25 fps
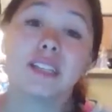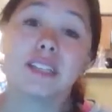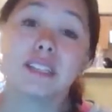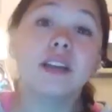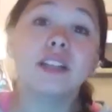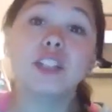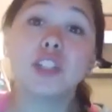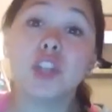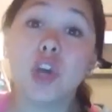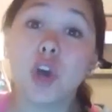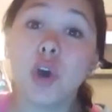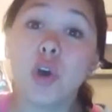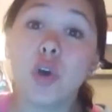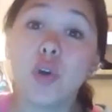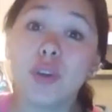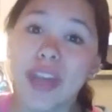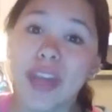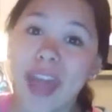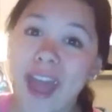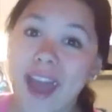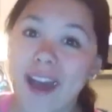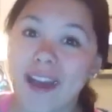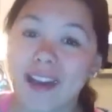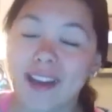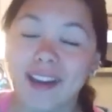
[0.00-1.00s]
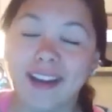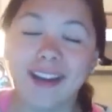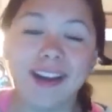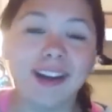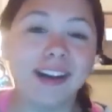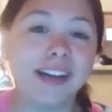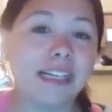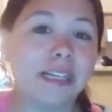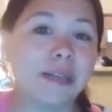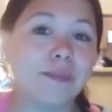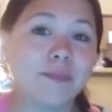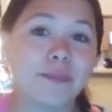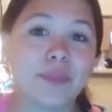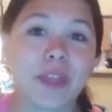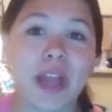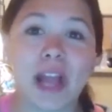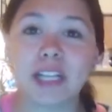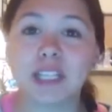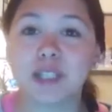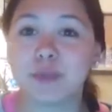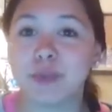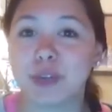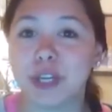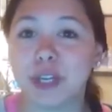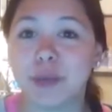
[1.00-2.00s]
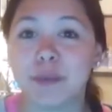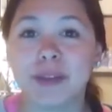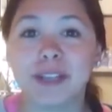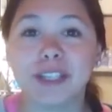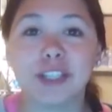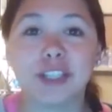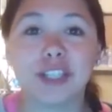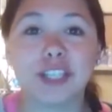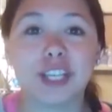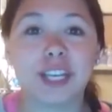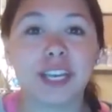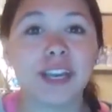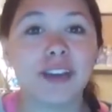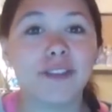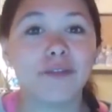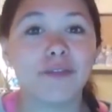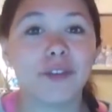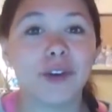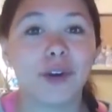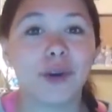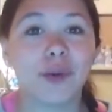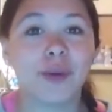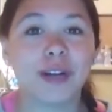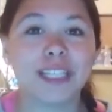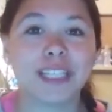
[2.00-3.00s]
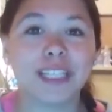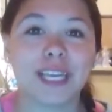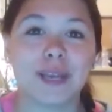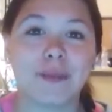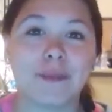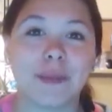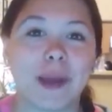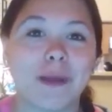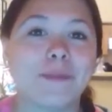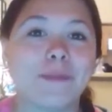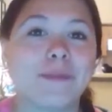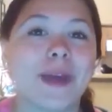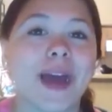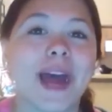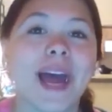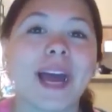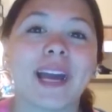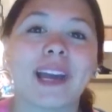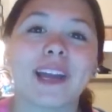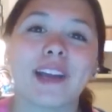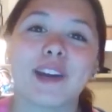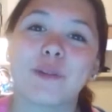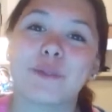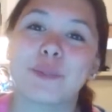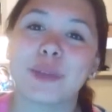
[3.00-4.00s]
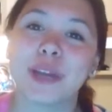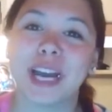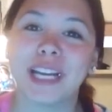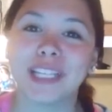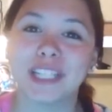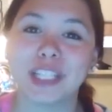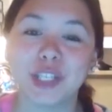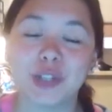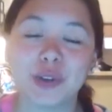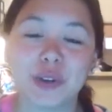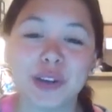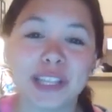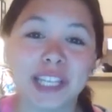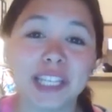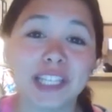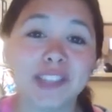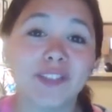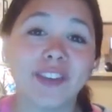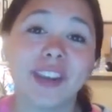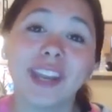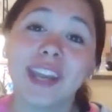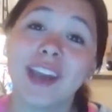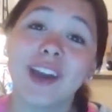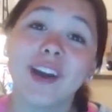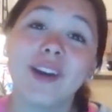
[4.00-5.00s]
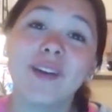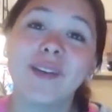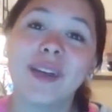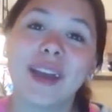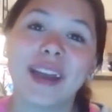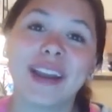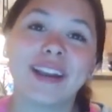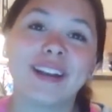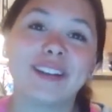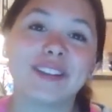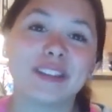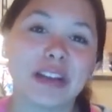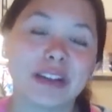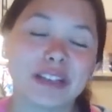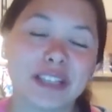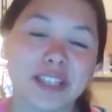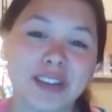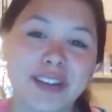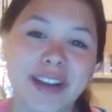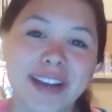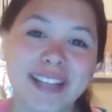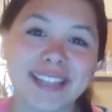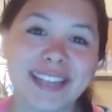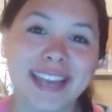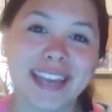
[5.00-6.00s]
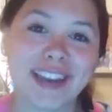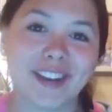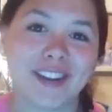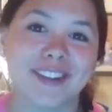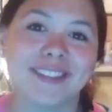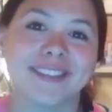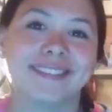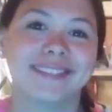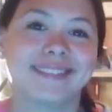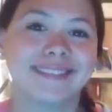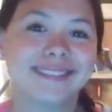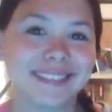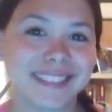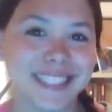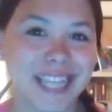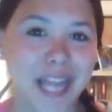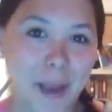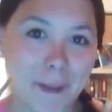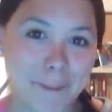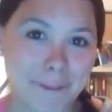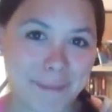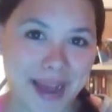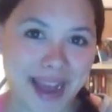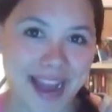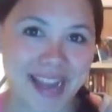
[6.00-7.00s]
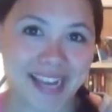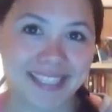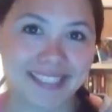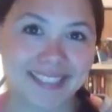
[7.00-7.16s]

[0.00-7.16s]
So yeah, that's pretty much it for what's in my bag. I hope you guys enjoyed this video, and I'll talk to you guys later. Bye.